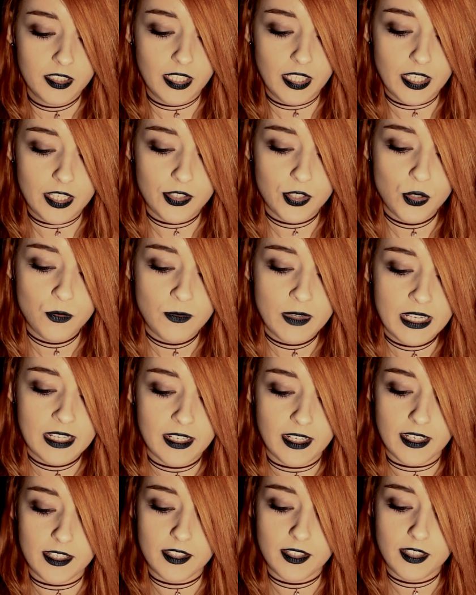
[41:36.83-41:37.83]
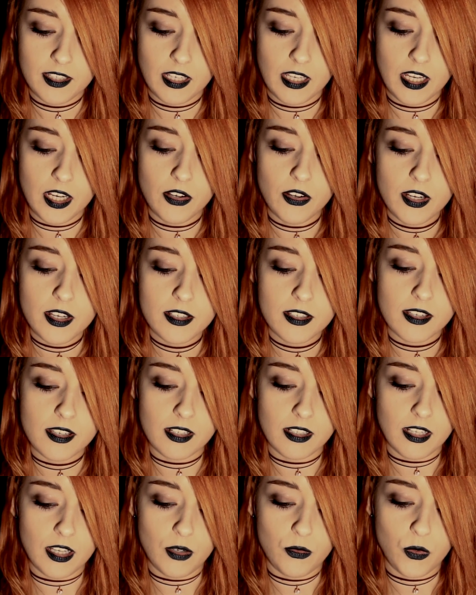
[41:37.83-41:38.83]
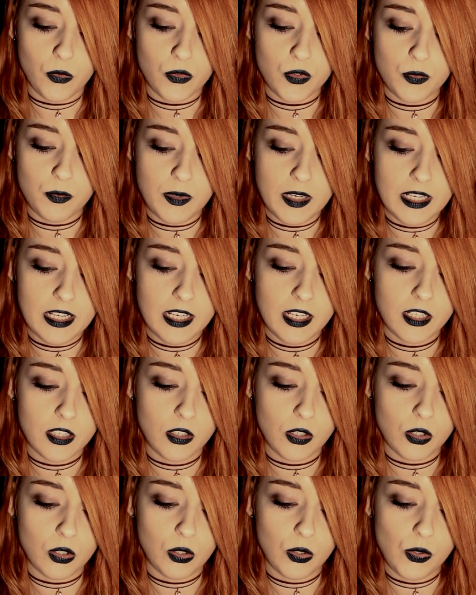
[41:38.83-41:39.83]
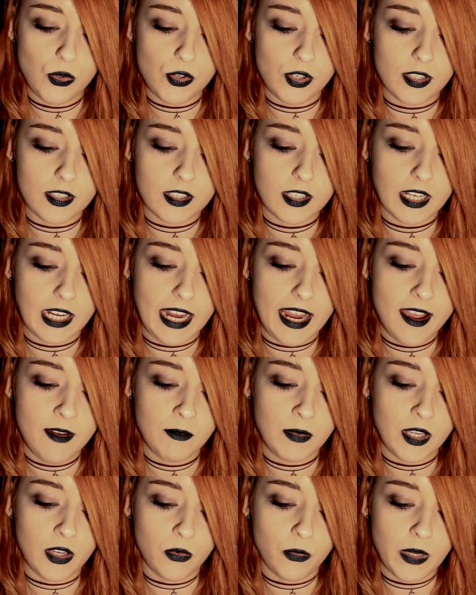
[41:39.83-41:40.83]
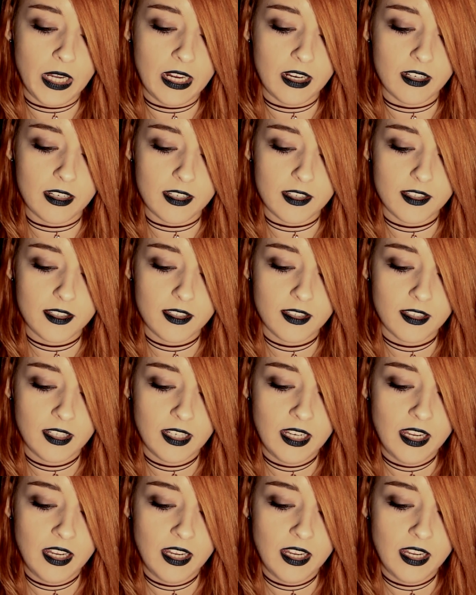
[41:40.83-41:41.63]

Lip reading: As you may guess, Aries' love of speedy conclusions can be a weakness.